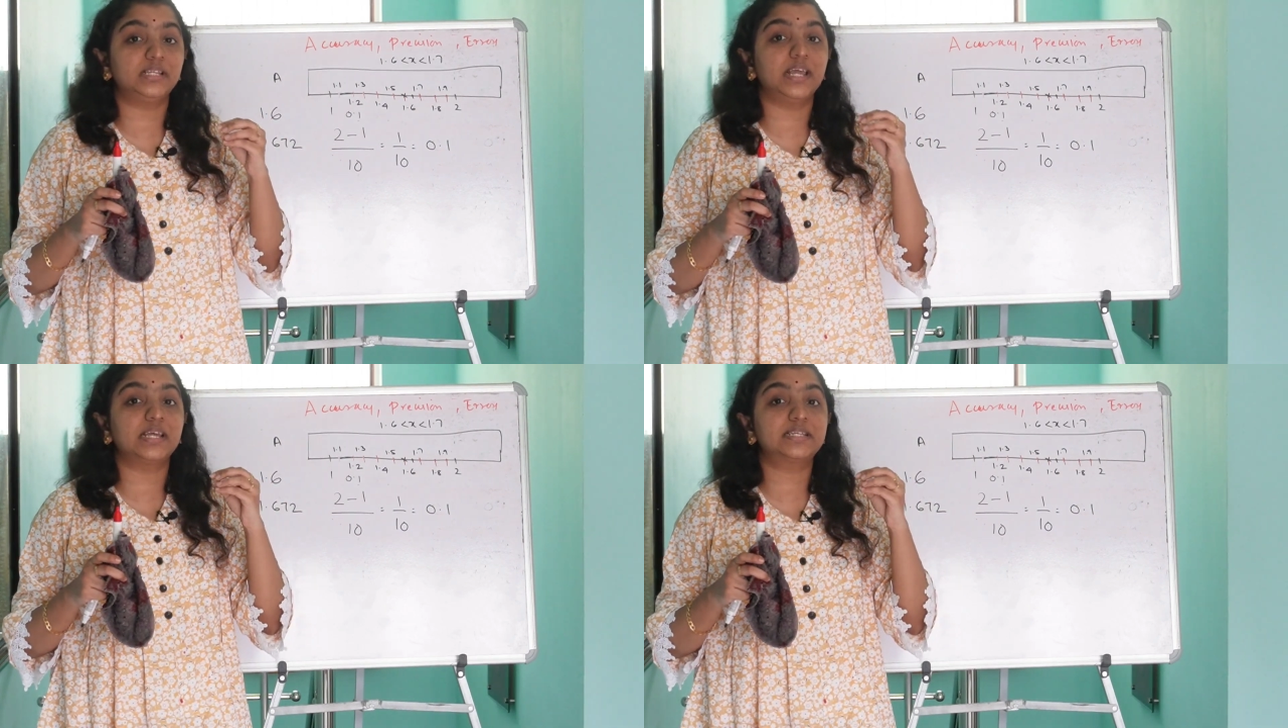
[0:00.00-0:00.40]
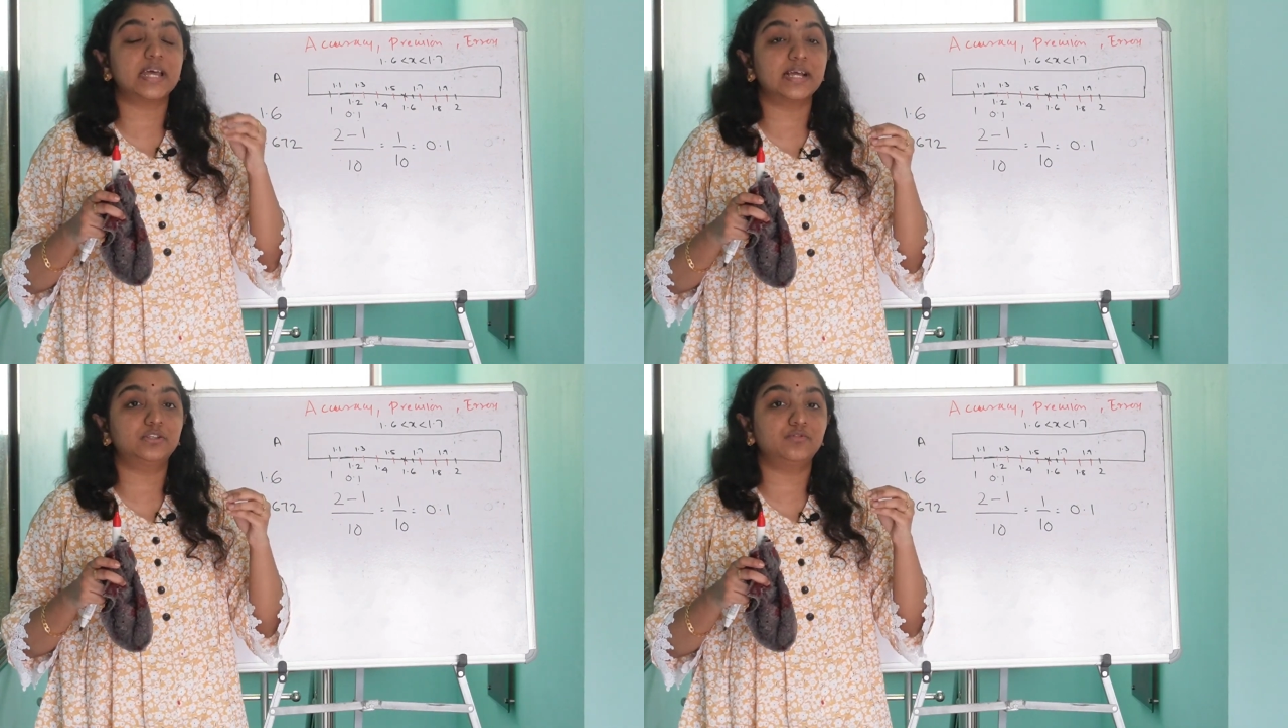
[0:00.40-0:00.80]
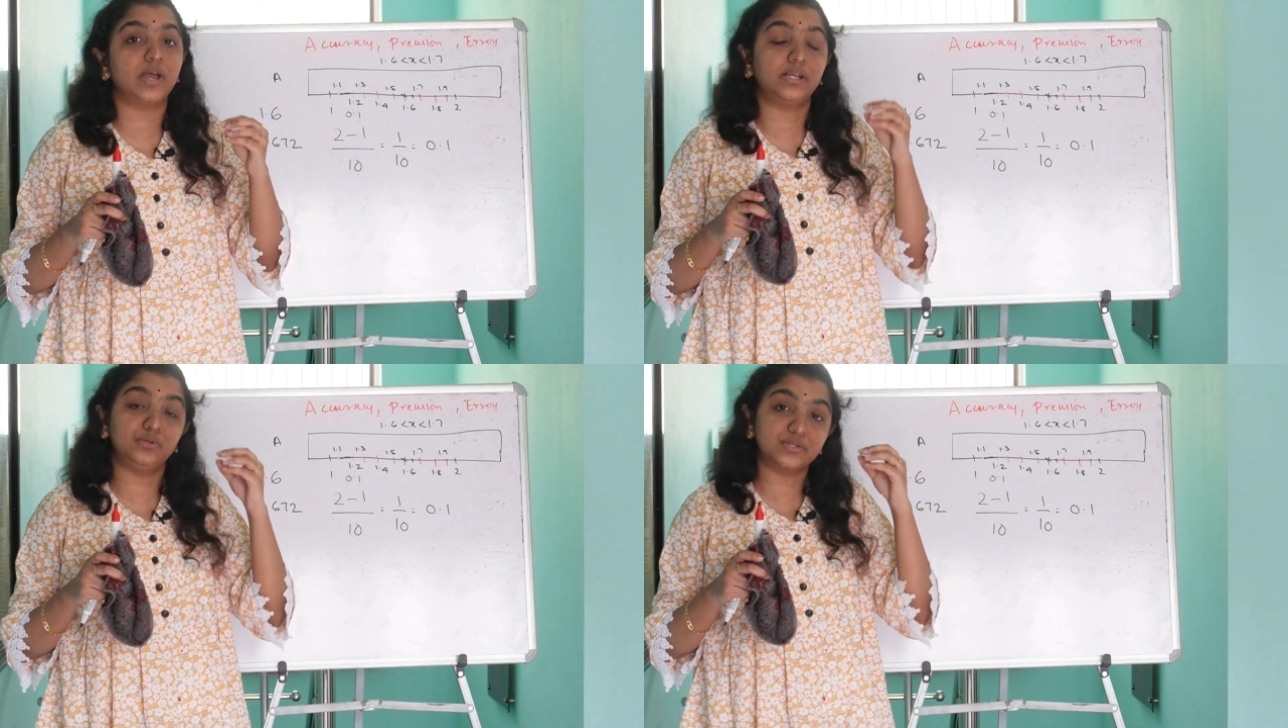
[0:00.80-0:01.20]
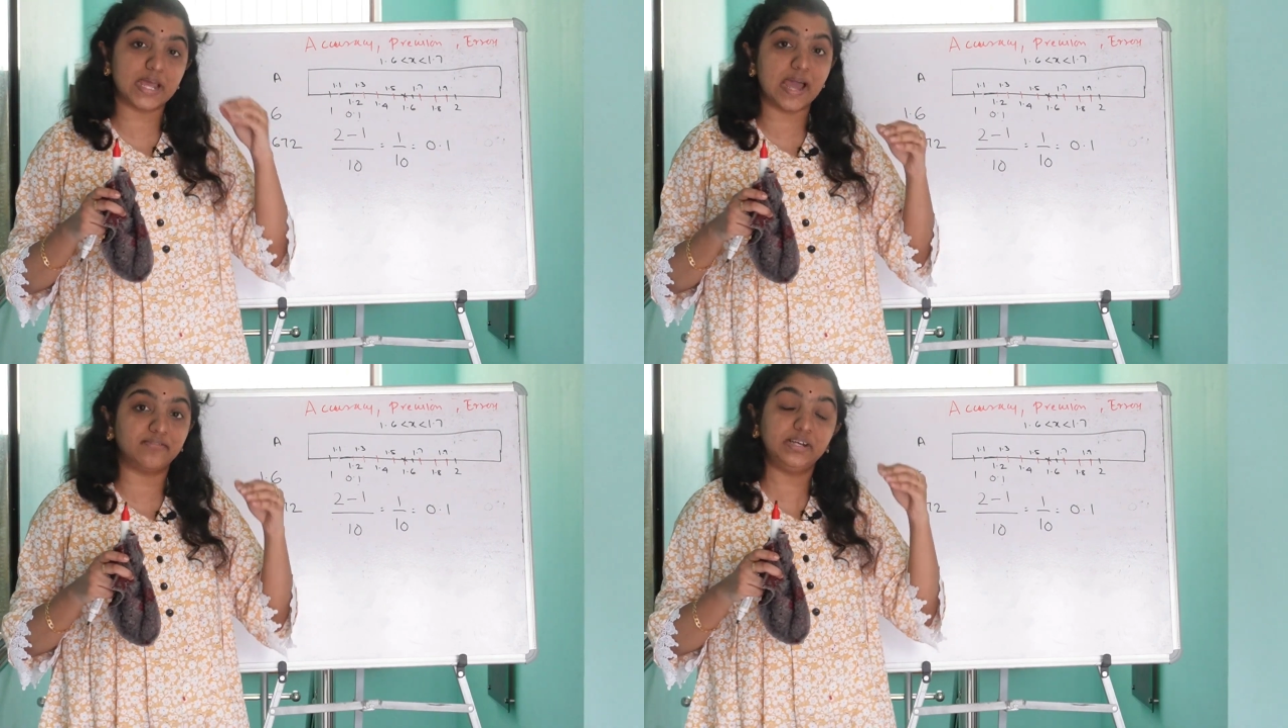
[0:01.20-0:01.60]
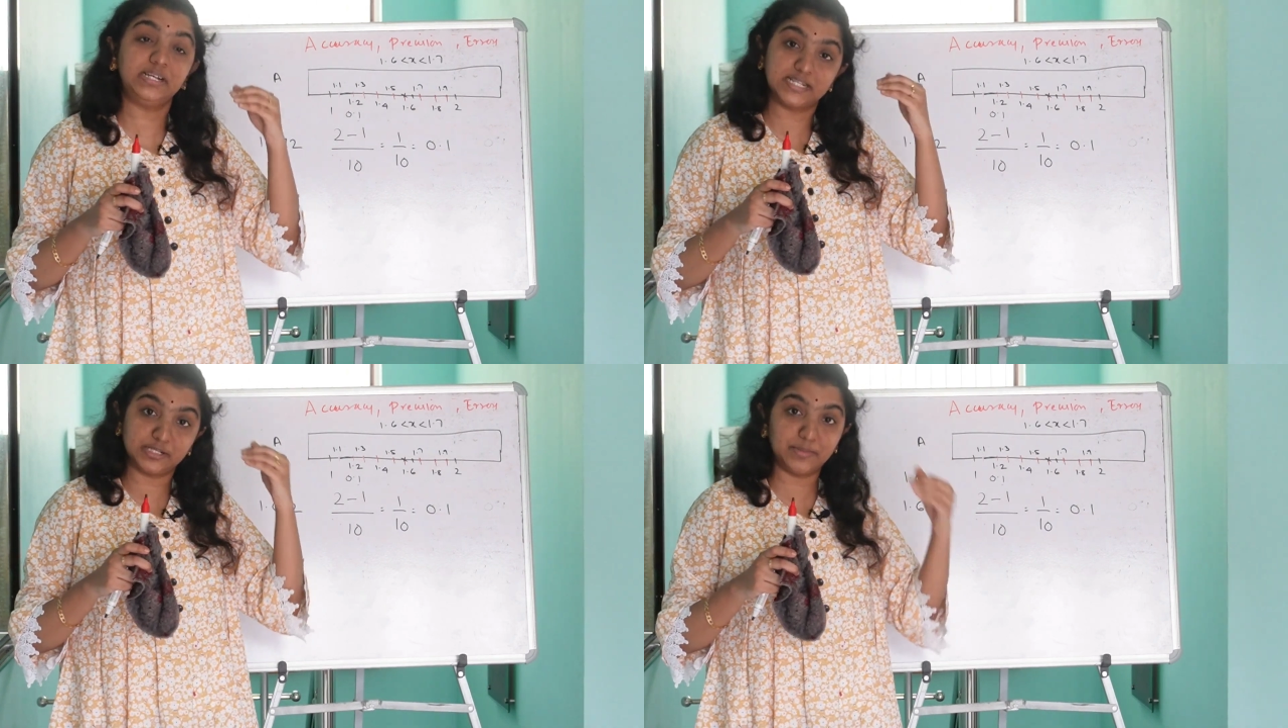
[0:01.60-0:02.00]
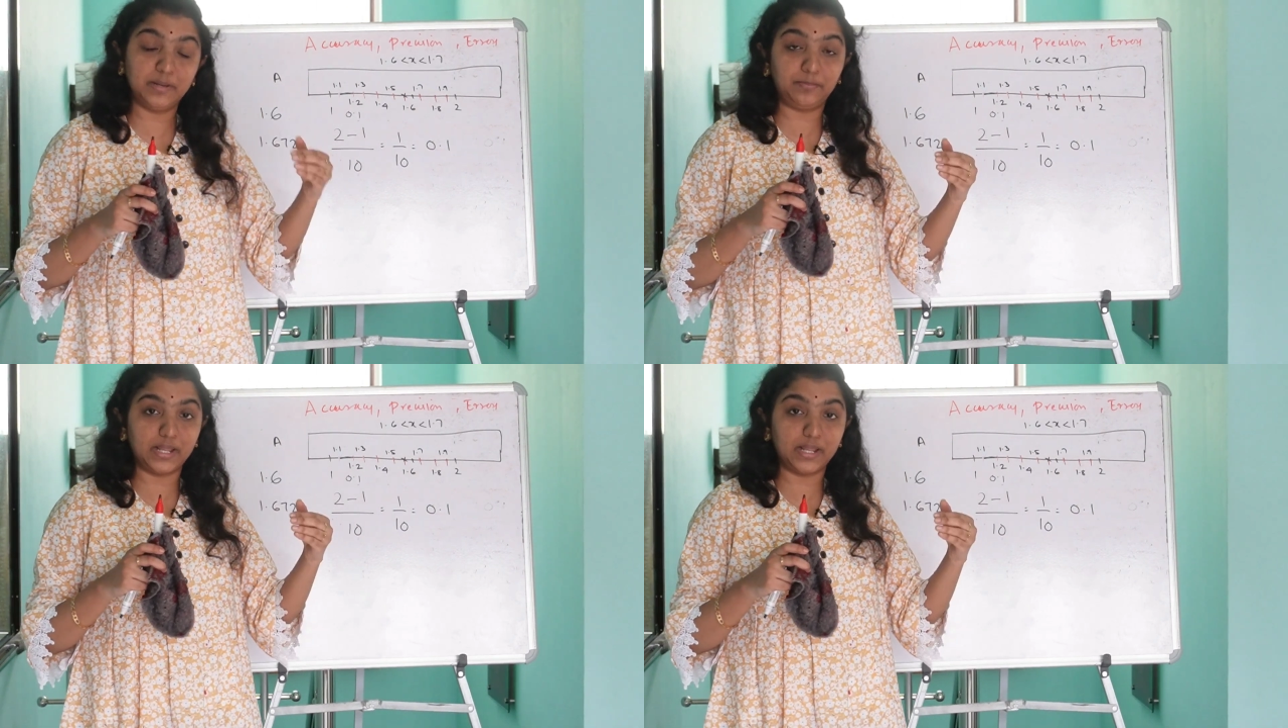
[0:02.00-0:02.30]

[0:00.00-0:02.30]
the exact values having decimal